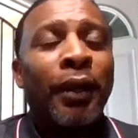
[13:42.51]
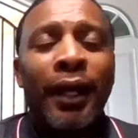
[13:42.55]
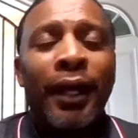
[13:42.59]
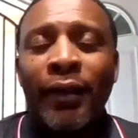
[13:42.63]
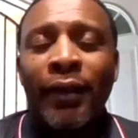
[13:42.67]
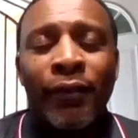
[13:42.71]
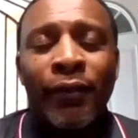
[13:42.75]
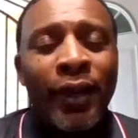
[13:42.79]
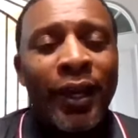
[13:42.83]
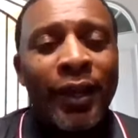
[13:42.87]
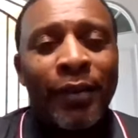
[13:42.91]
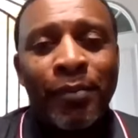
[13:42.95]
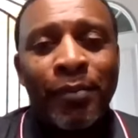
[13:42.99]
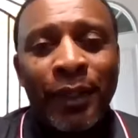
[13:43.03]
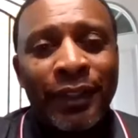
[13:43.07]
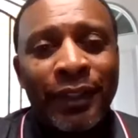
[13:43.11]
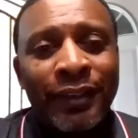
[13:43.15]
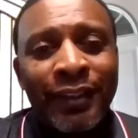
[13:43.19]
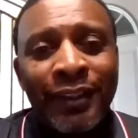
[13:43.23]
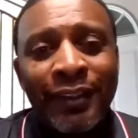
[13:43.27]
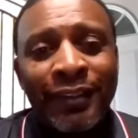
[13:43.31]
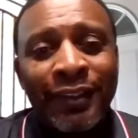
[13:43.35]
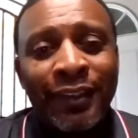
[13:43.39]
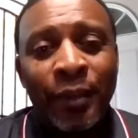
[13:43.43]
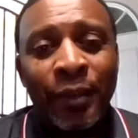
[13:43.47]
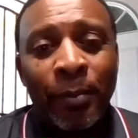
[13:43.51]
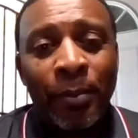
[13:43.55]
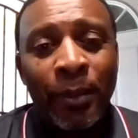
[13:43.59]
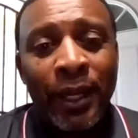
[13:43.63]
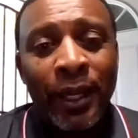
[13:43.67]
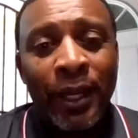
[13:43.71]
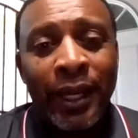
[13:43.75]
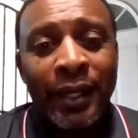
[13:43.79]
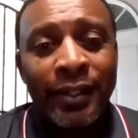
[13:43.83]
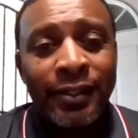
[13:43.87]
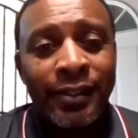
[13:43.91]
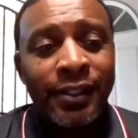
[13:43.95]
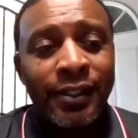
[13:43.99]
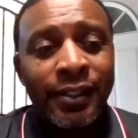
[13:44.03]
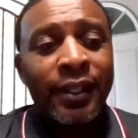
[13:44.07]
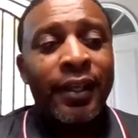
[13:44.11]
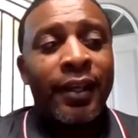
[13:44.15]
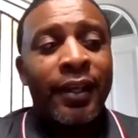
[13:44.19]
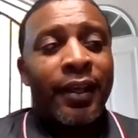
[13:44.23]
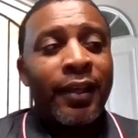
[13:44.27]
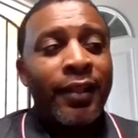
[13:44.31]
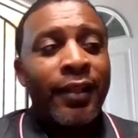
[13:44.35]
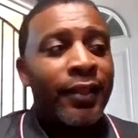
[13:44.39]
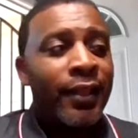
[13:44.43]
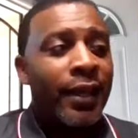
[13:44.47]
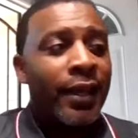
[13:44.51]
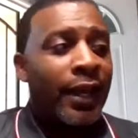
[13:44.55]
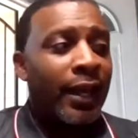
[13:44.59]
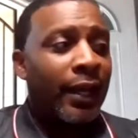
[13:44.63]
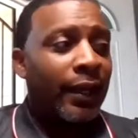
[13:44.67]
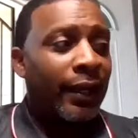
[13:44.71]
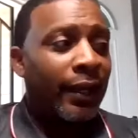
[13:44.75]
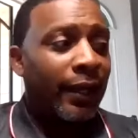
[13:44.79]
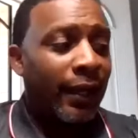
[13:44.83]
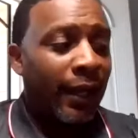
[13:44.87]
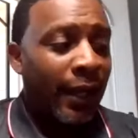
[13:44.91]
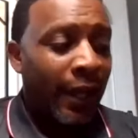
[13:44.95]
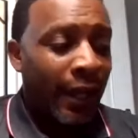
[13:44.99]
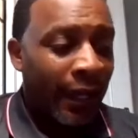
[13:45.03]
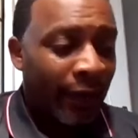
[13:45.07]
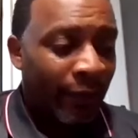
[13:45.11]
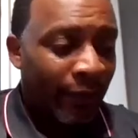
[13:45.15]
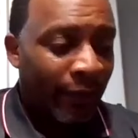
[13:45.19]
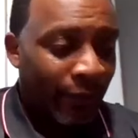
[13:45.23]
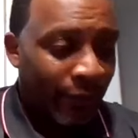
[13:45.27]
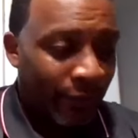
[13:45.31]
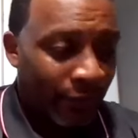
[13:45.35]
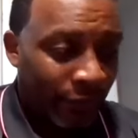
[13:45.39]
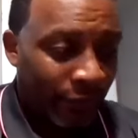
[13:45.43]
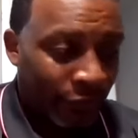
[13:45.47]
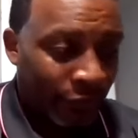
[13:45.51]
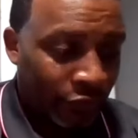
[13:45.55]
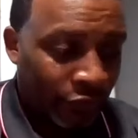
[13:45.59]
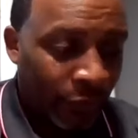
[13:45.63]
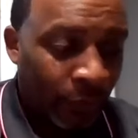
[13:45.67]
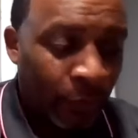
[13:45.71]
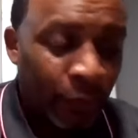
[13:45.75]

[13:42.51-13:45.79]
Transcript: But I've had mentees in the past that have